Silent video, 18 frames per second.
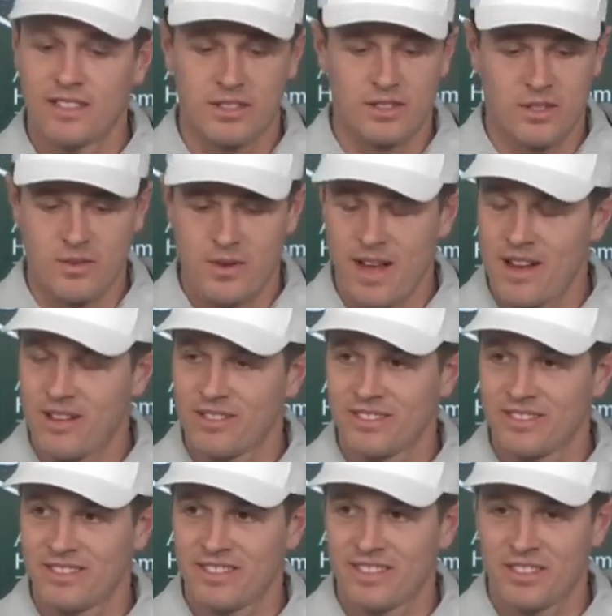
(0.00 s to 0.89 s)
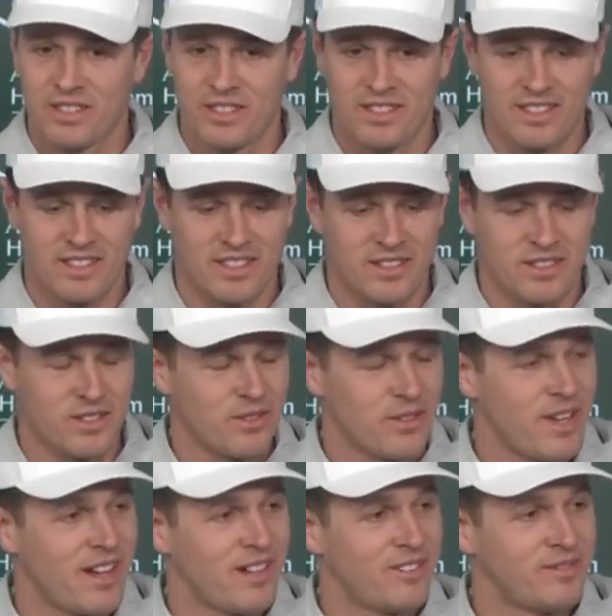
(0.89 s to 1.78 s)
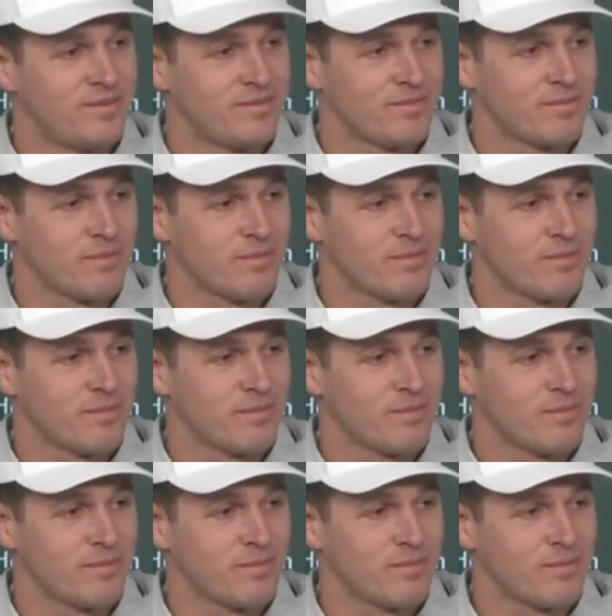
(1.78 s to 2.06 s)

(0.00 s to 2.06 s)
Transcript: There's no doubt. There's no doubt.